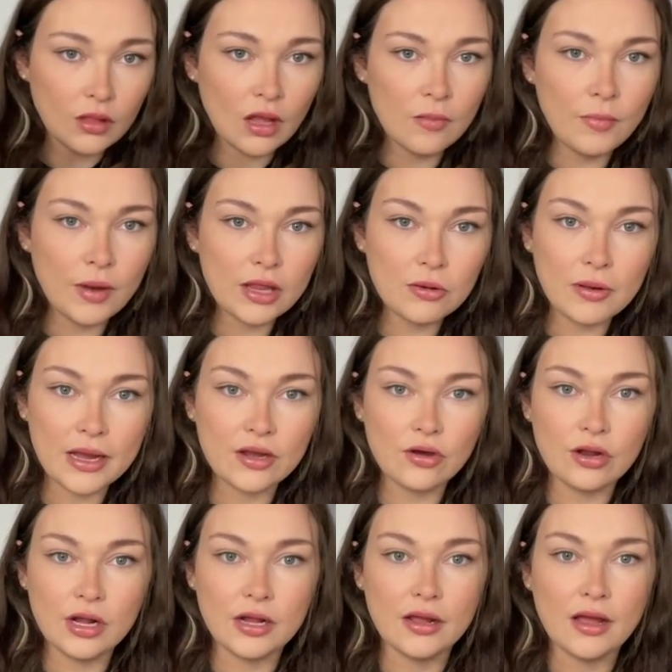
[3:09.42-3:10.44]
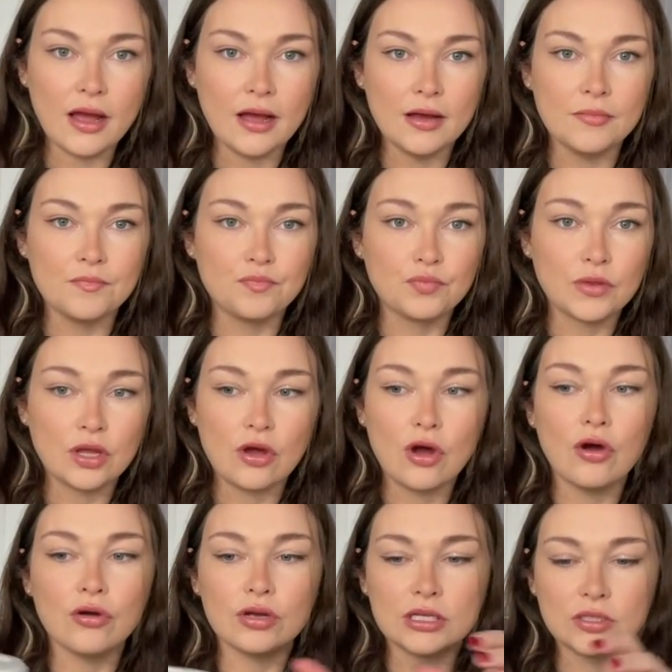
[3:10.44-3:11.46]
By the way, I got a
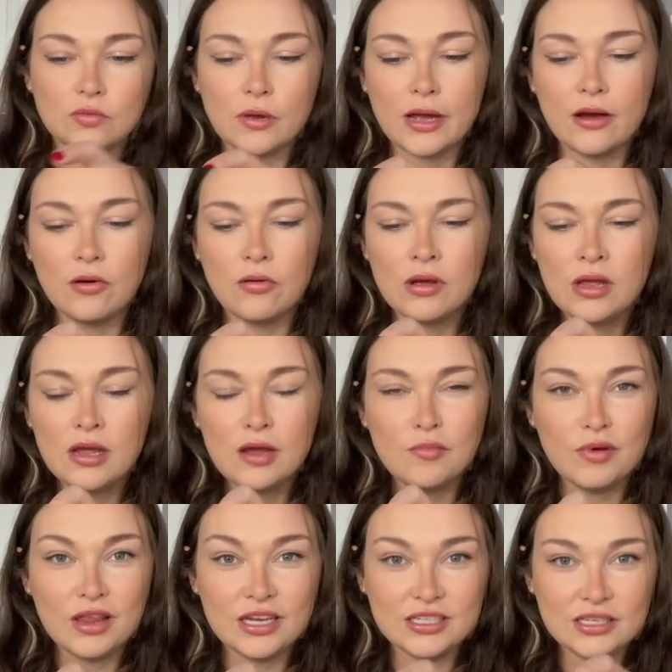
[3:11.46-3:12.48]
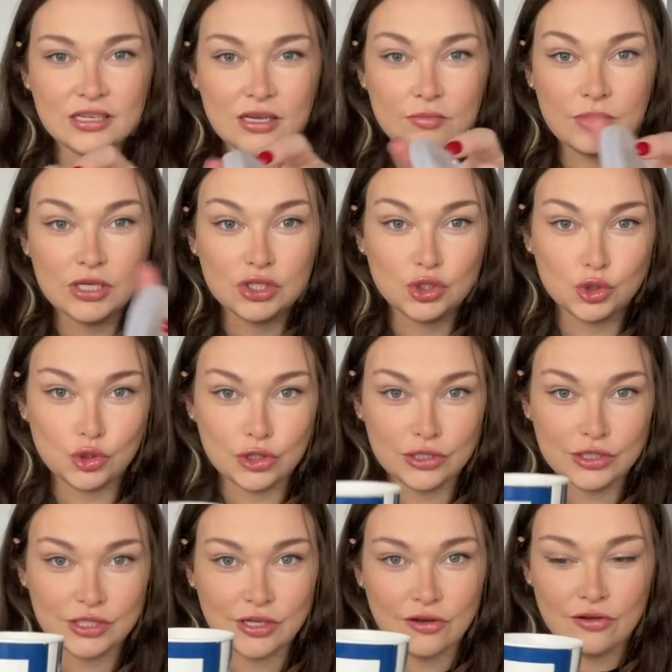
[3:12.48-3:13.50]
Coke as well, but they did give me a straw.
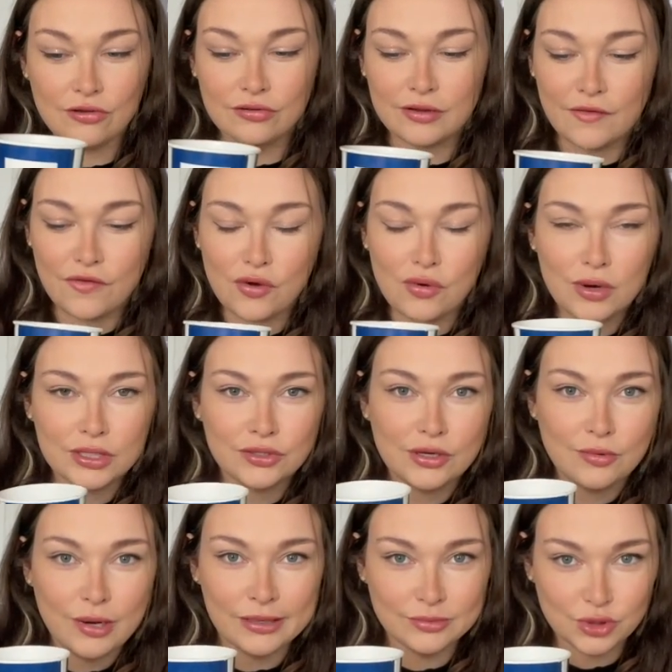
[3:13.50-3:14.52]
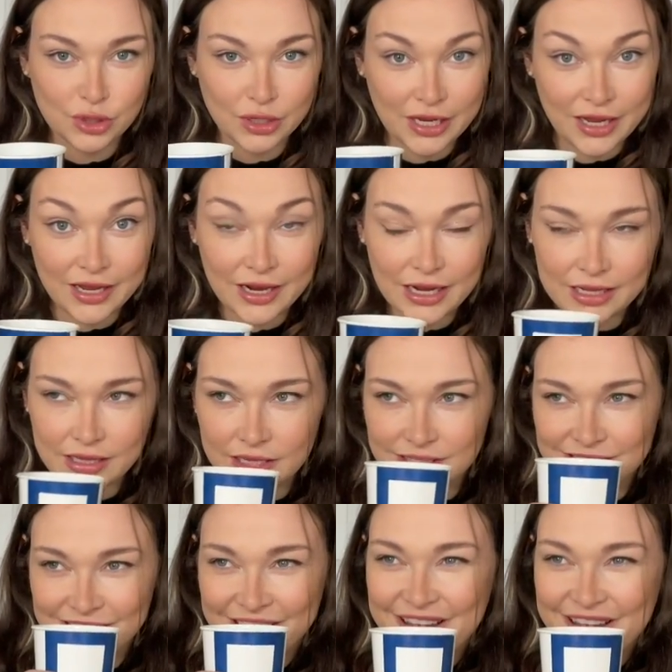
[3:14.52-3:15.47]
So if you're wondering why I'm drinking it like this.